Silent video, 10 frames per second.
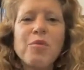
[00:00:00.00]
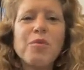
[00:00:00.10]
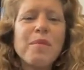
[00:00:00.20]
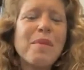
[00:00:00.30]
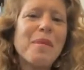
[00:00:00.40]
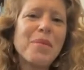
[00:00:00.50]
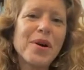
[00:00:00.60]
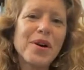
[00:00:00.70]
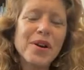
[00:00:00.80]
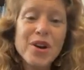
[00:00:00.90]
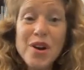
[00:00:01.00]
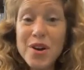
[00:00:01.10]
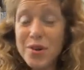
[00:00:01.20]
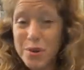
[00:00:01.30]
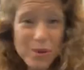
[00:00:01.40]
remember
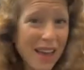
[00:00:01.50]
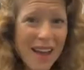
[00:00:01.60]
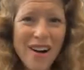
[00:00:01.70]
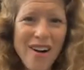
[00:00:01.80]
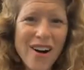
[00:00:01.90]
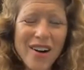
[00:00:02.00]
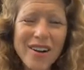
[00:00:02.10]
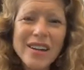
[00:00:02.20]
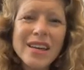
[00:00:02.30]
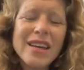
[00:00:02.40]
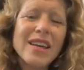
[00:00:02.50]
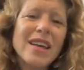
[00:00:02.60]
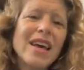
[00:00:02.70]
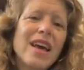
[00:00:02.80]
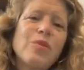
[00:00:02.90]
who they are
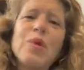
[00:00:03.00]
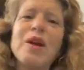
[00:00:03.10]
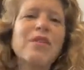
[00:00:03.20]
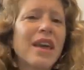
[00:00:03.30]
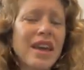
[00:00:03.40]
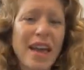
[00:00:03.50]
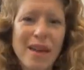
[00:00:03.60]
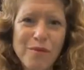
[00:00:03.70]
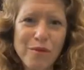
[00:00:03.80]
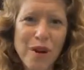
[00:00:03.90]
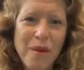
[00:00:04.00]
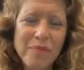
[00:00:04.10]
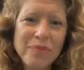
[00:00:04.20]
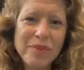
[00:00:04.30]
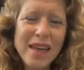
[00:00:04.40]
and where they came
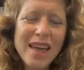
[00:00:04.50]
from.